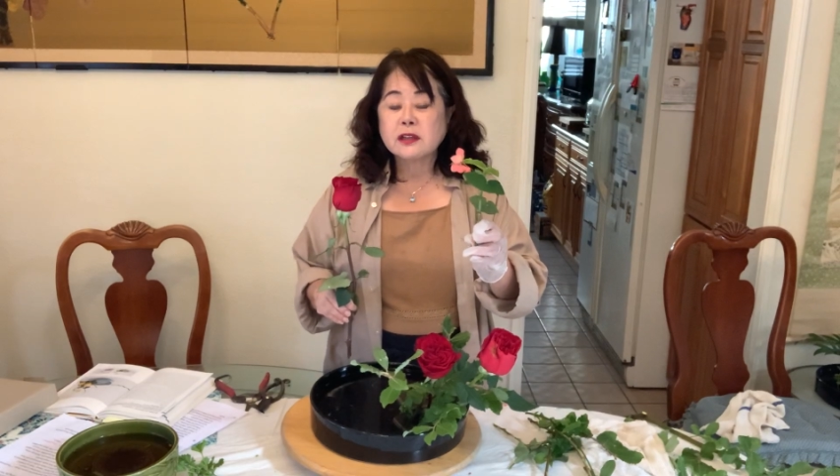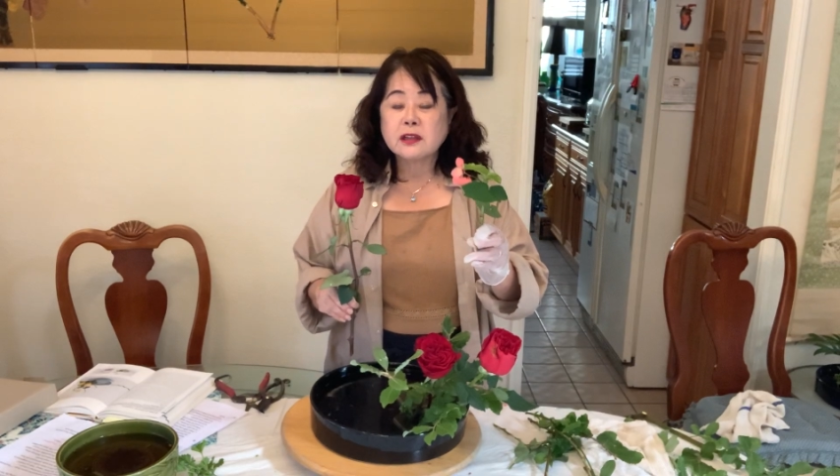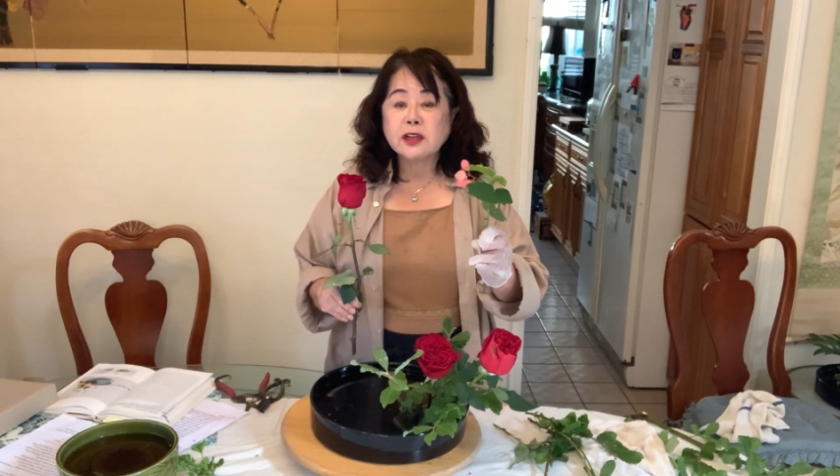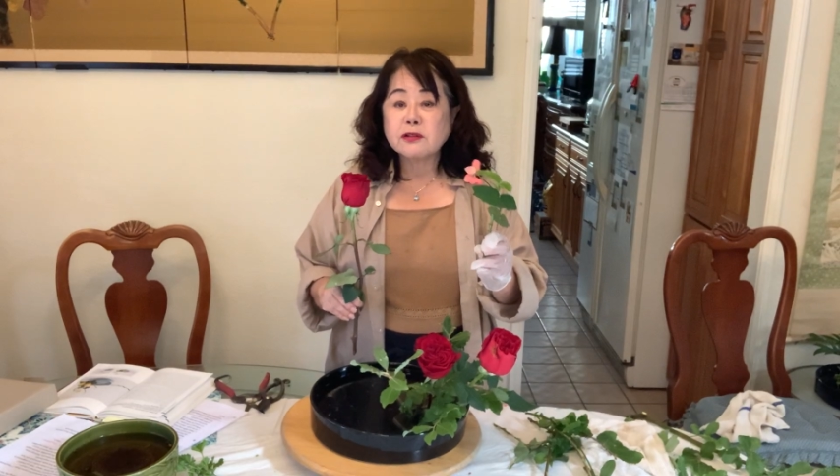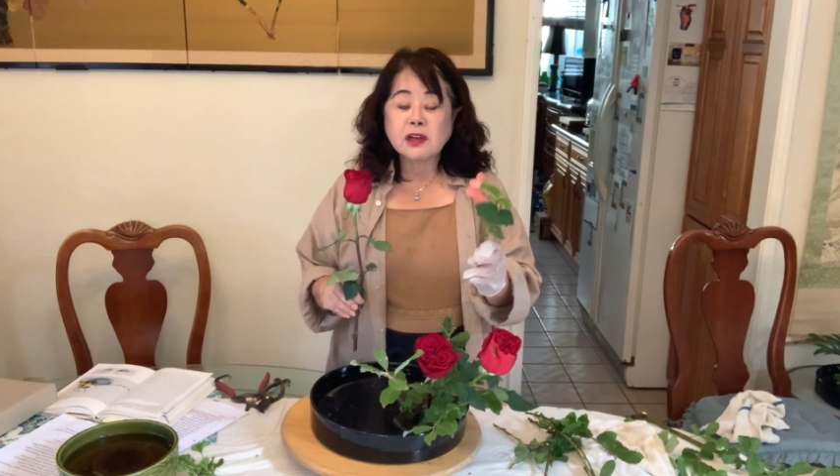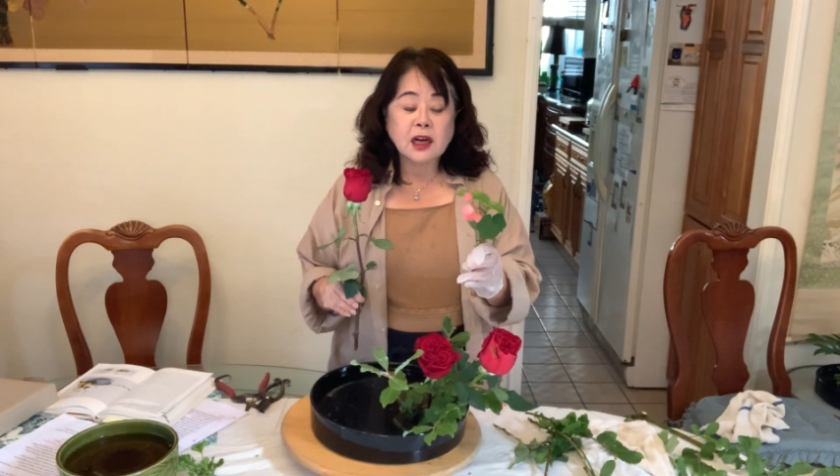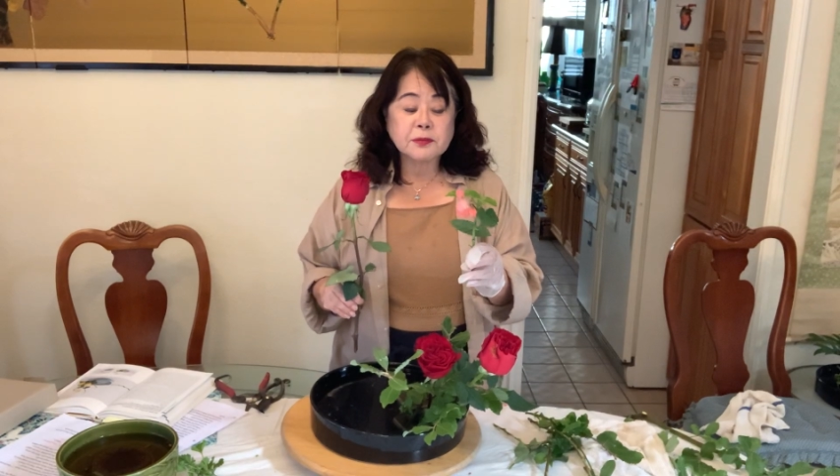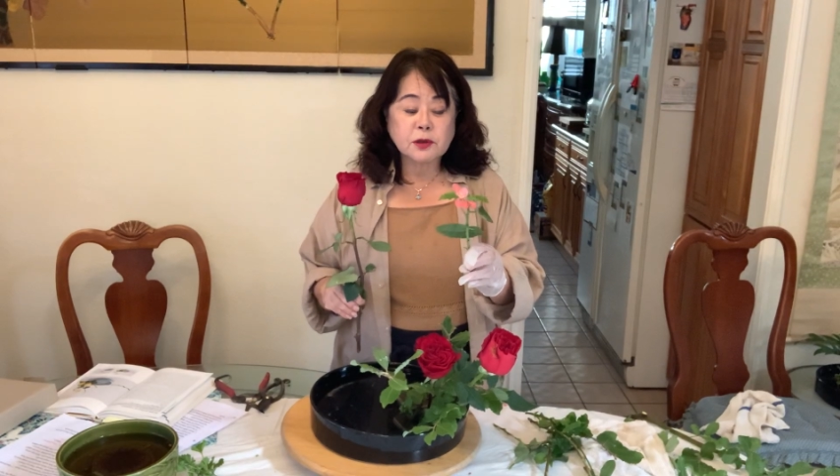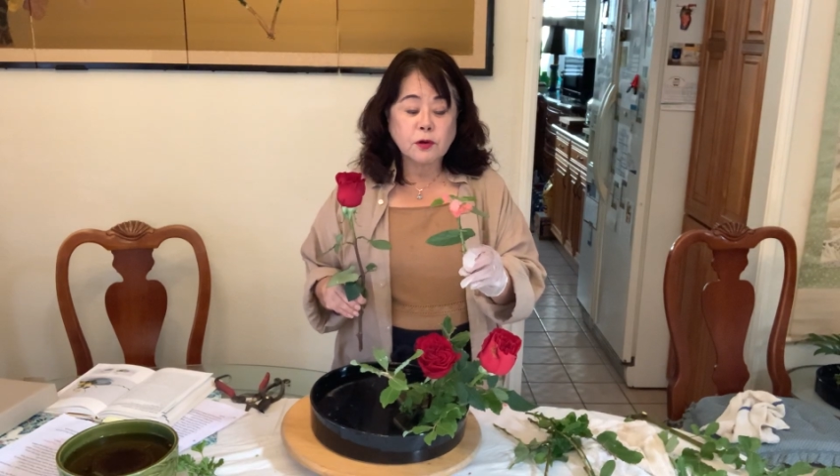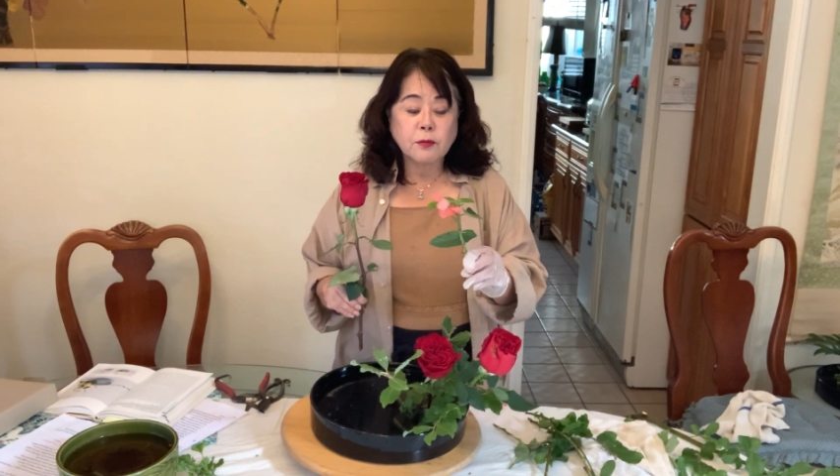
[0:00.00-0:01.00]
then you don't
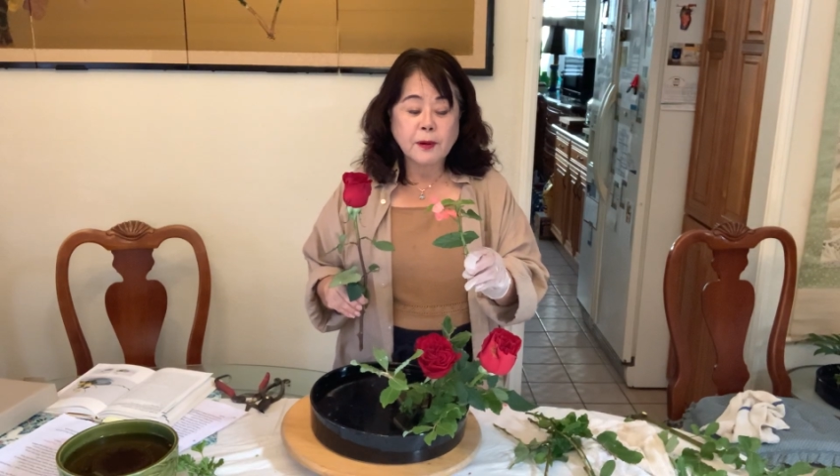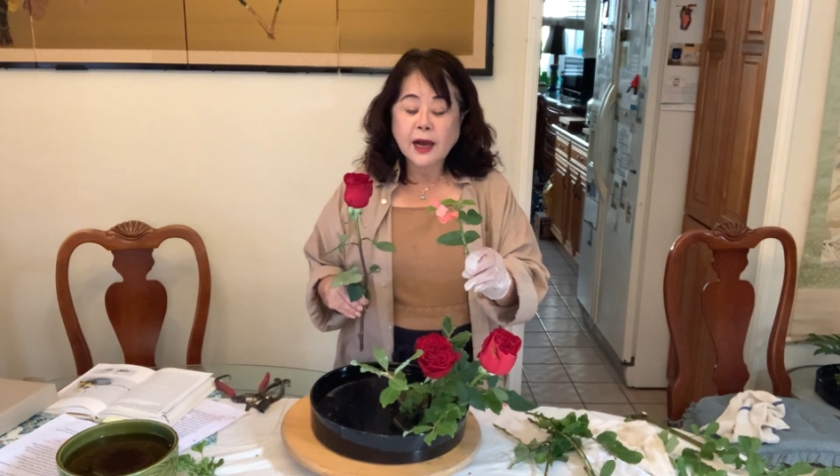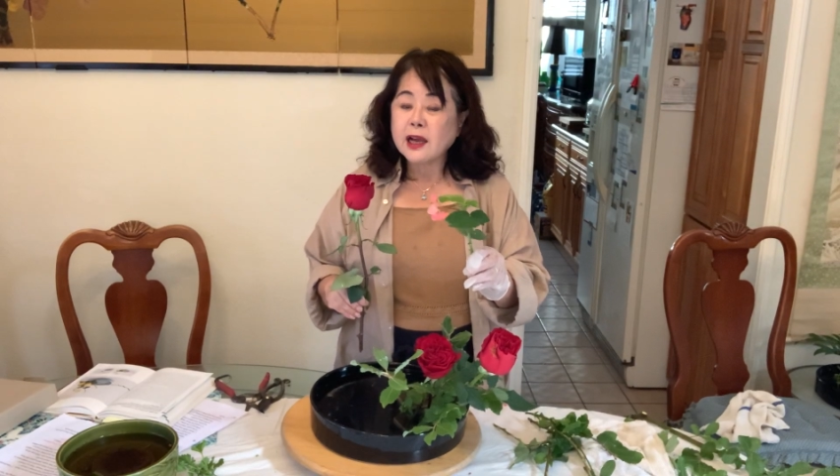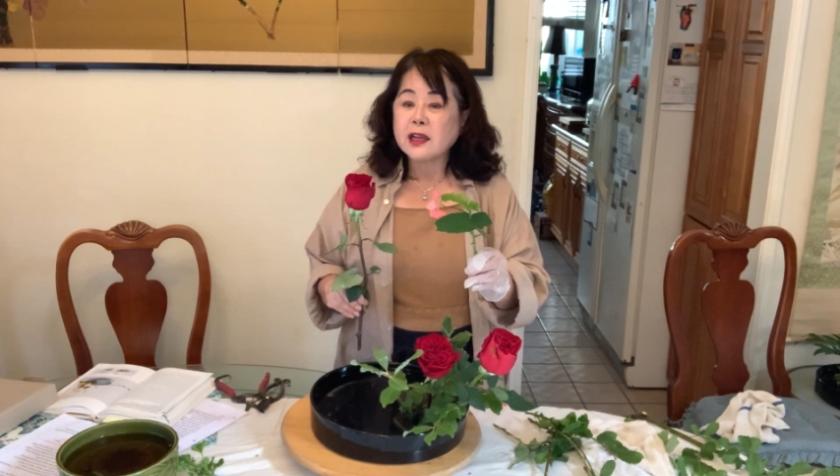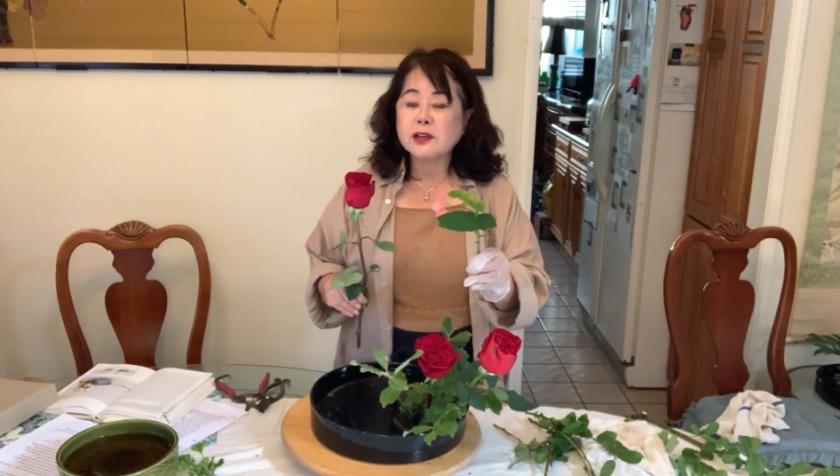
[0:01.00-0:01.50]
have to go buy.